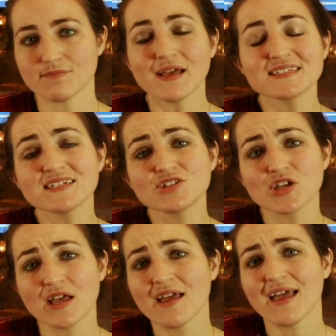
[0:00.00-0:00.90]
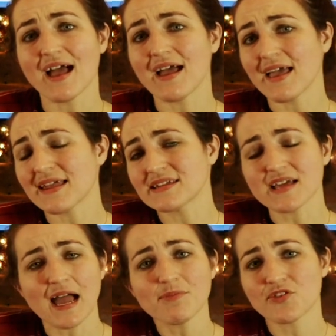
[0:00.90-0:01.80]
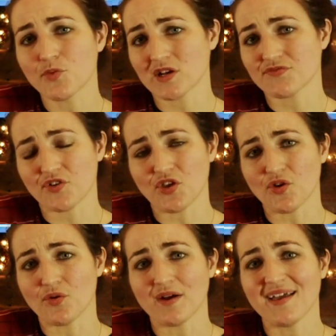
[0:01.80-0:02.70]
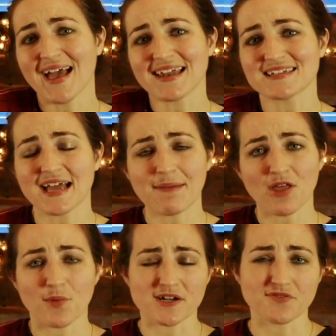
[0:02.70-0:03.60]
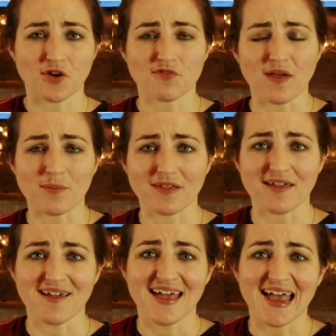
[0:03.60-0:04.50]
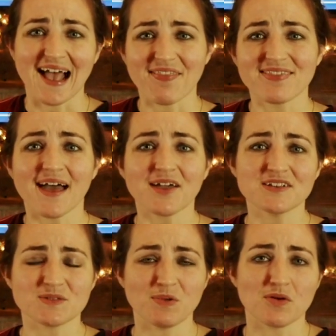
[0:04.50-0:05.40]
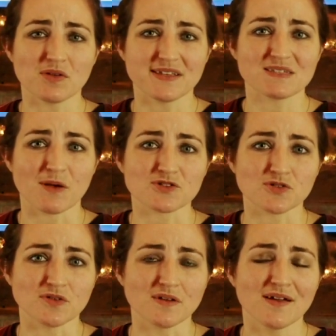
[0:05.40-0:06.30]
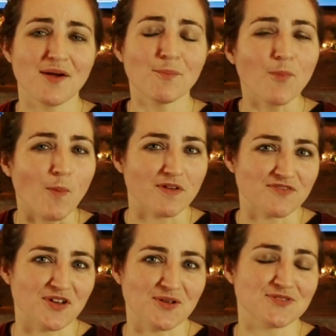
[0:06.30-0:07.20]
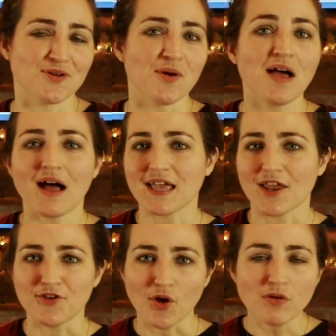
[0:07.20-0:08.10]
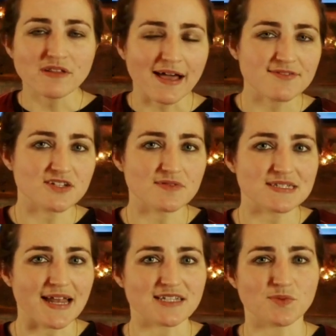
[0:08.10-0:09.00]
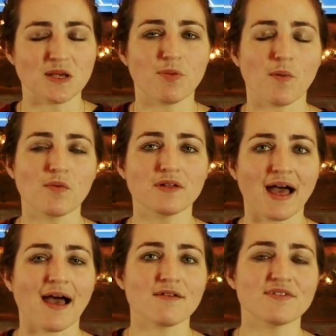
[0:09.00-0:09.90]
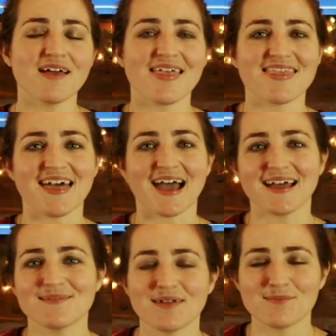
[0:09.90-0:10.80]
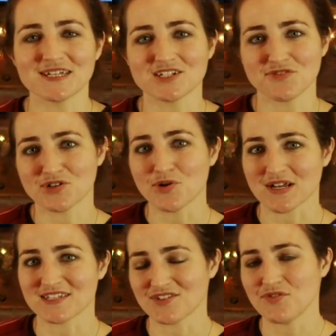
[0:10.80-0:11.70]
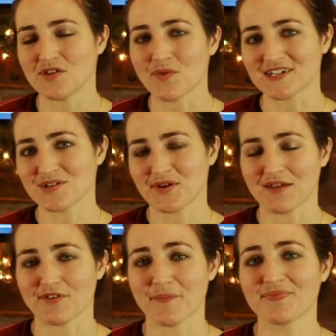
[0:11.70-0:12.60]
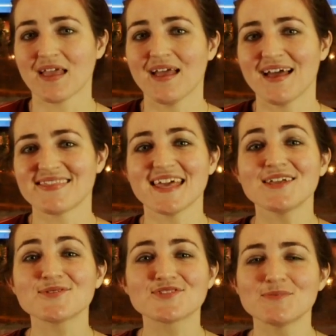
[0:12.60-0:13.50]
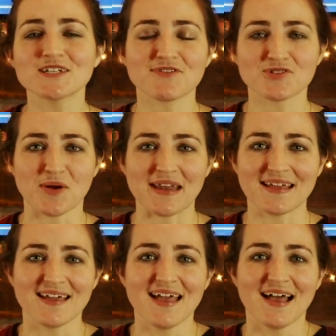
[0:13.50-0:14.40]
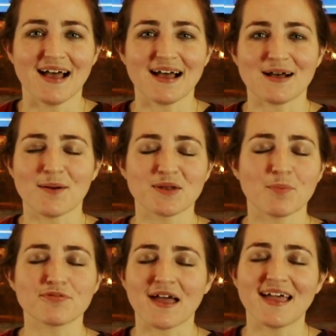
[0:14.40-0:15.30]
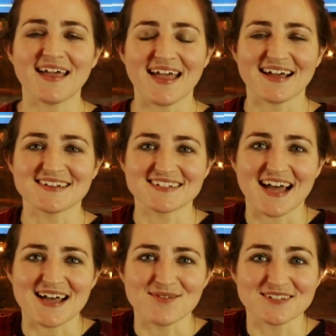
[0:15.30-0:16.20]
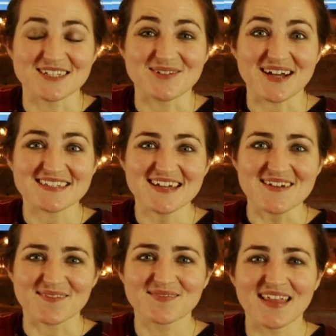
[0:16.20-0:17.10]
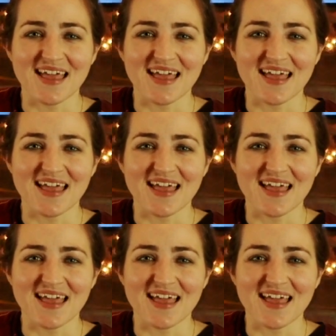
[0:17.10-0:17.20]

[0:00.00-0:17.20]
message at a time that works for you, at a time that works for your family, and that can just be a really special moment for you. So again, no live service next week, but we will have that message recorded so you can watch it whenever. Thank you so much for joining. I'm going to pray, and I will see you guys later.